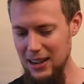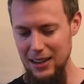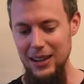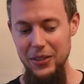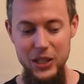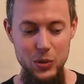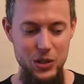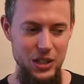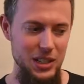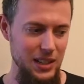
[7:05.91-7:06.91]
Uh, this
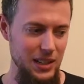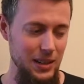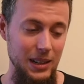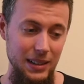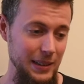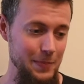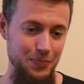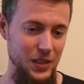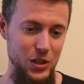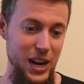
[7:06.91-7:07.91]
was just a
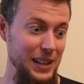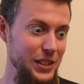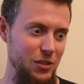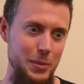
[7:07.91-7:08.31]
challenge